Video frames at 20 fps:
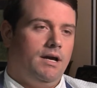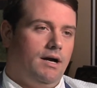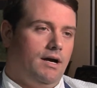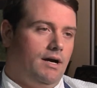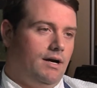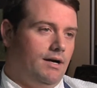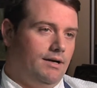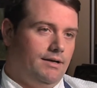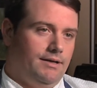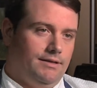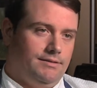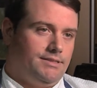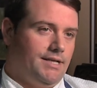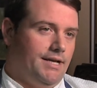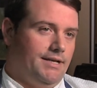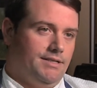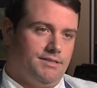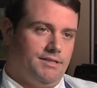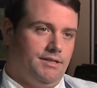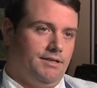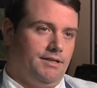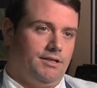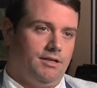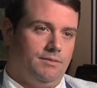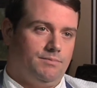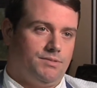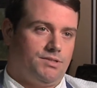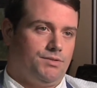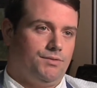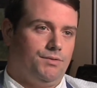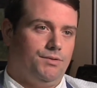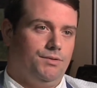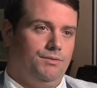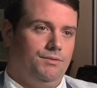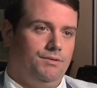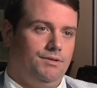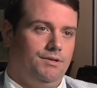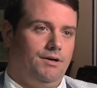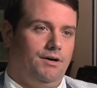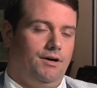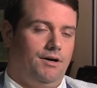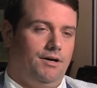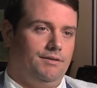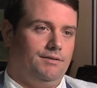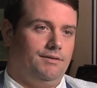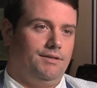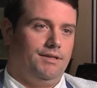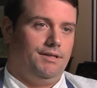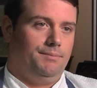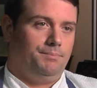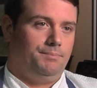uh, and tasting it comes through on the